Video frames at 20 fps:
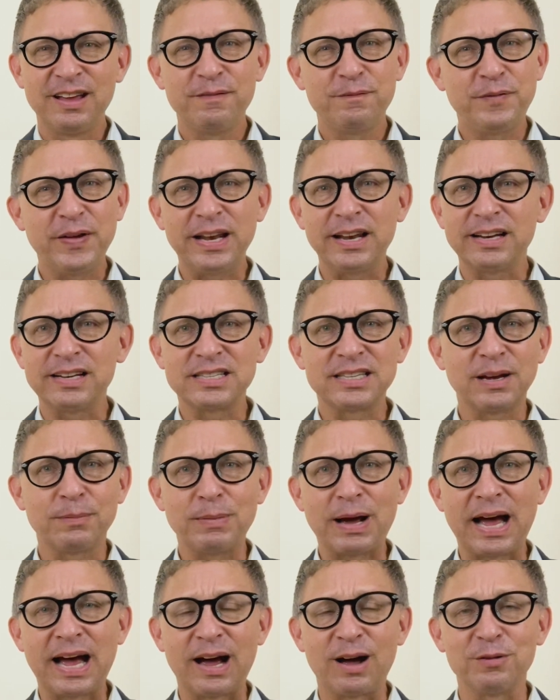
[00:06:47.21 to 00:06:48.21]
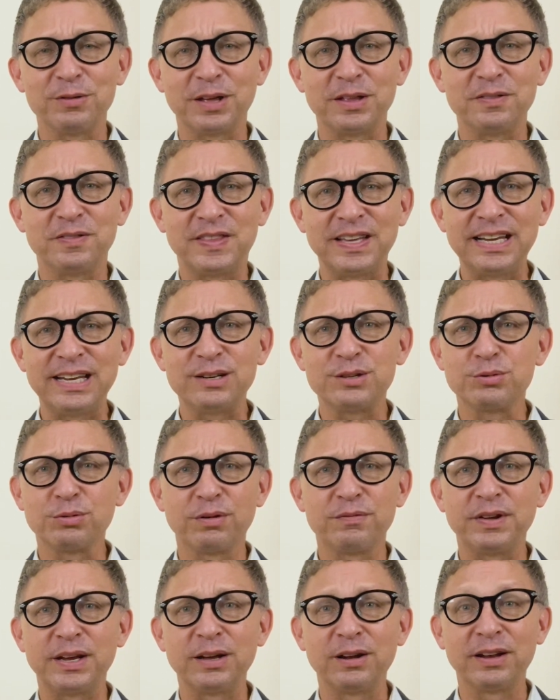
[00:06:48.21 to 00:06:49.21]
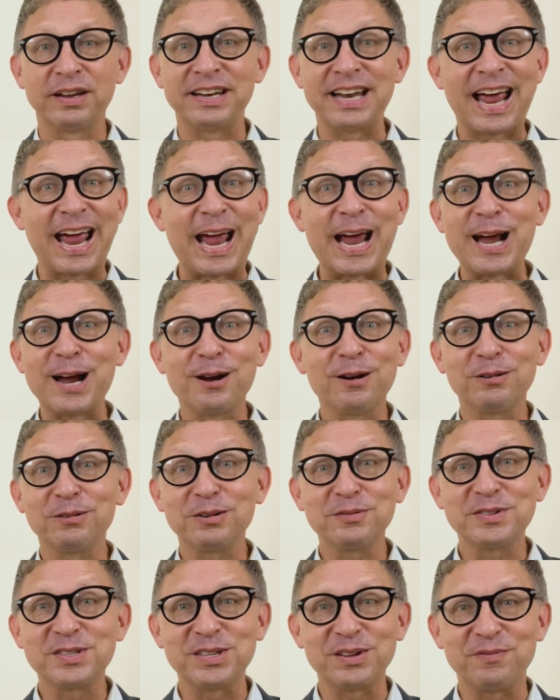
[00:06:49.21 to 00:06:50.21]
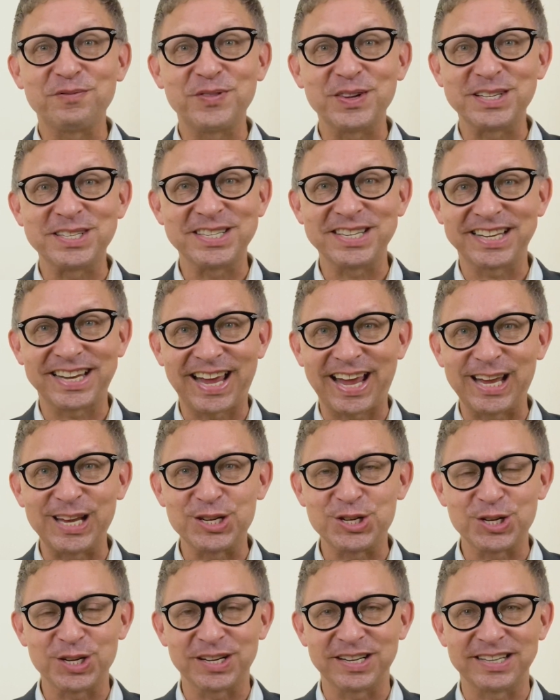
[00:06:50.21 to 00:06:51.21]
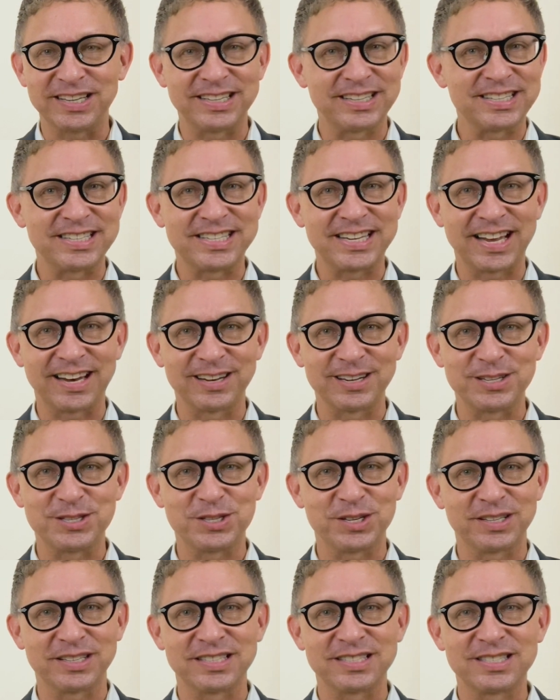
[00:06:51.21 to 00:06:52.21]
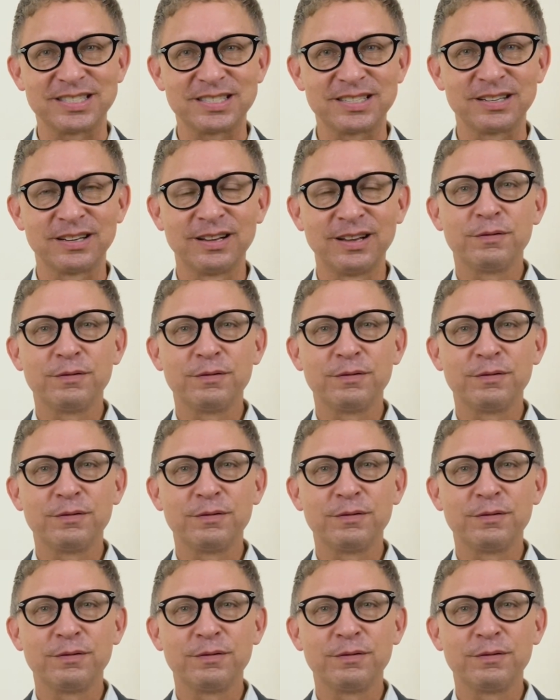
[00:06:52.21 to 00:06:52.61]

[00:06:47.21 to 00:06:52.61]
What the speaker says: feeling somehow that these reveal an air of sophistication and intelligence.